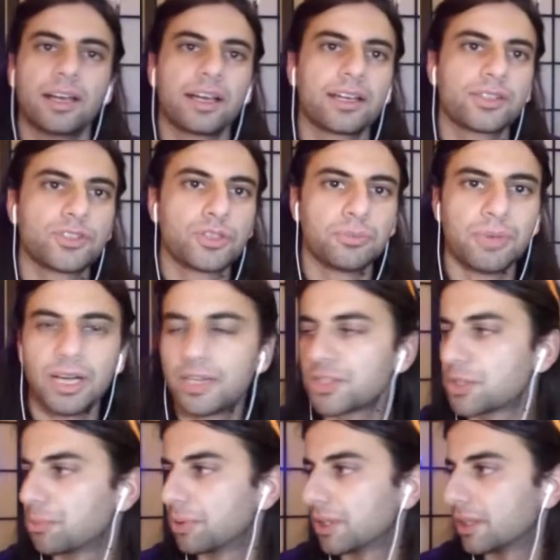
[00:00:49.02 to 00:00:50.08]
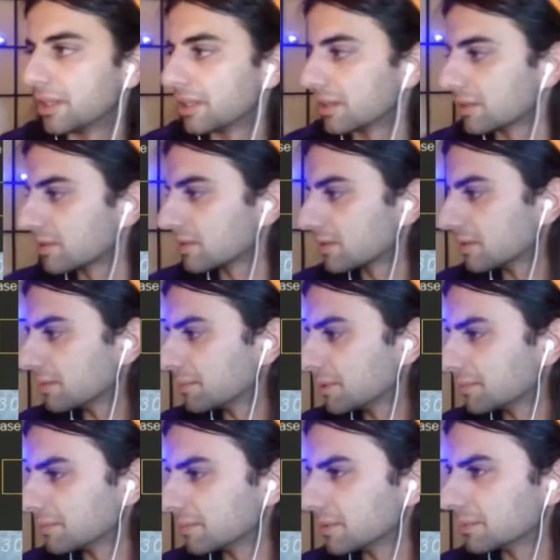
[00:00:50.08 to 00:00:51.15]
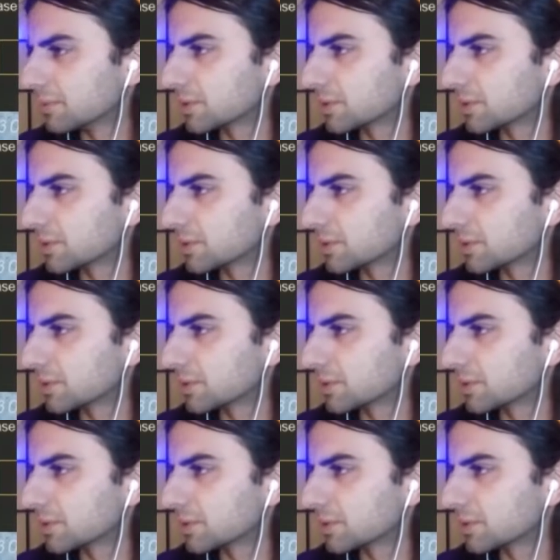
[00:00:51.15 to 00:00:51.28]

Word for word: Jumanji playing. Let me